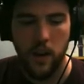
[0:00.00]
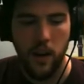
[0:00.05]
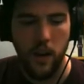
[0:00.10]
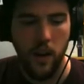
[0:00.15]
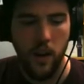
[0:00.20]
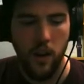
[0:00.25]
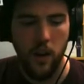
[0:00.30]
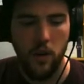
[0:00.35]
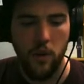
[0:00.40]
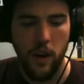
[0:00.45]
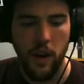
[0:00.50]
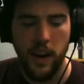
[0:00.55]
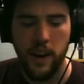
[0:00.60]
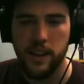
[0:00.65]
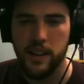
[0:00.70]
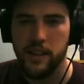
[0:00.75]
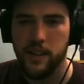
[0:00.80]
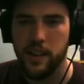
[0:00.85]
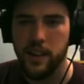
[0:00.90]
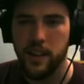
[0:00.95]
Oh, I
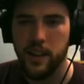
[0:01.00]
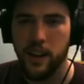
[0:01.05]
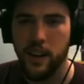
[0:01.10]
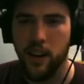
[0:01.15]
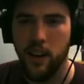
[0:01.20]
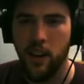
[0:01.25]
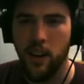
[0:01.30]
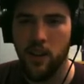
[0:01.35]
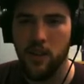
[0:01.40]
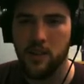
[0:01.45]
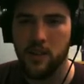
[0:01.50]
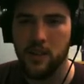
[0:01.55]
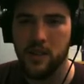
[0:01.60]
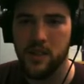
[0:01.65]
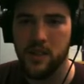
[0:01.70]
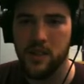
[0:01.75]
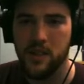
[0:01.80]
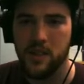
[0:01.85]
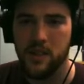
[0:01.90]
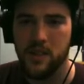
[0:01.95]
see.
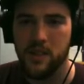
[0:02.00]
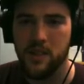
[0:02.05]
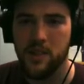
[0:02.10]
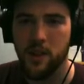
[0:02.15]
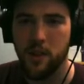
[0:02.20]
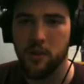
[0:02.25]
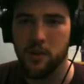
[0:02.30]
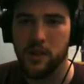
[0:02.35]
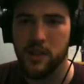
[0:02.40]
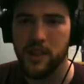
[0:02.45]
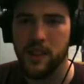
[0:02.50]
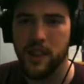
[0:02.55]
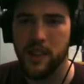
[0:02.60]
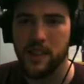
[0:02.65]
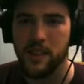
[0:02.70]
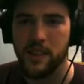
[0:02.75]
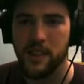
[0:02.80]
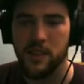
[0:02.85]
Alt shows things,